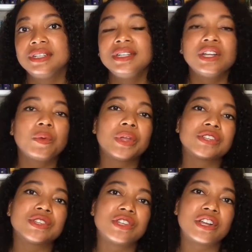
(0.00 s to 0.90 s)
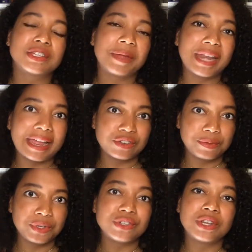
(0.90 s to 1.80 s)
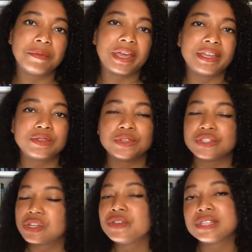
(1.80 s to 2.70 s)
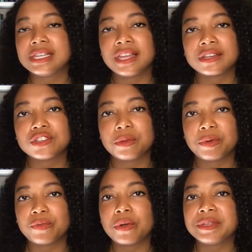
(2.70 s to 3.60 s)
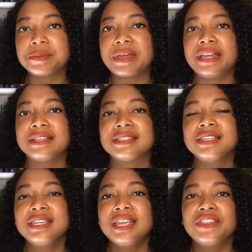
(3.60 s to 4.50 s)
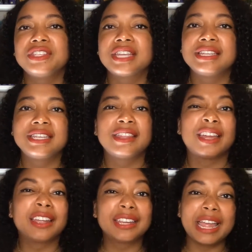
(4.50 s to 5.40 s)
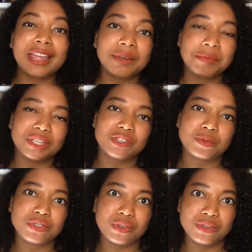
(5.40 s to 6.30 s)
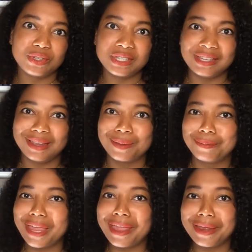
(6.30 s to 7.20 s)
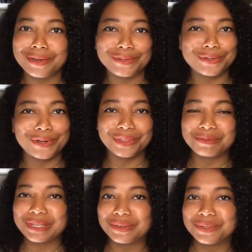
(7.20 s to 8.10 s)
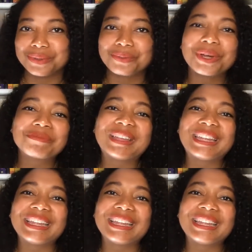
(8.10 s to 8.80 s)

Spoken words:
We also talked about attribution bias, which is closely linked to performance bias. This idea that, again, because we're so used to seeing men asserting themselves in the workplace